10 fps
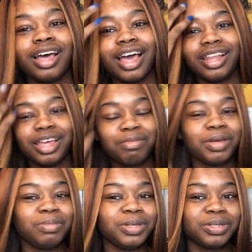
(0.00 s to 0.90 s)
I like
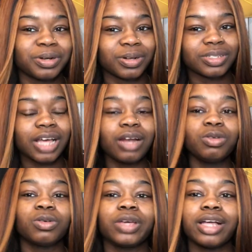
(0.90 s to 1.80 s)
baby dolls. I don't
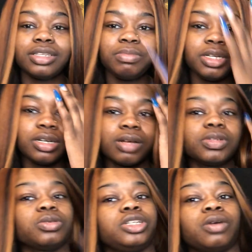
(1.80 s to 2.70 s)
know. Y'all tell me in the
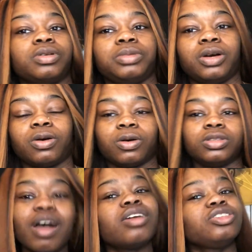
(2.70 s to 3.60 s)
comments what y'all want to be called.
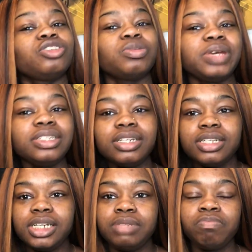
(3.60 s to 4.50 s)
So
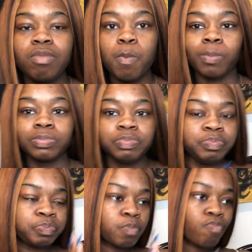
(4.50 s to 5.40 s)
basically,
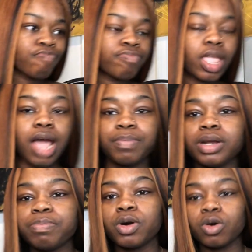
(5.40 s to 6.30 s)
I put
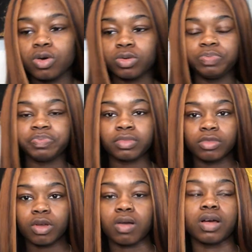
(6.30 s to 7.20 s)
a poll
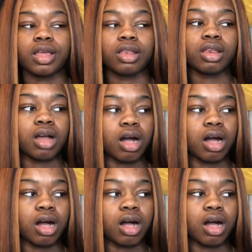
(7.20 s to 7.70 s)
on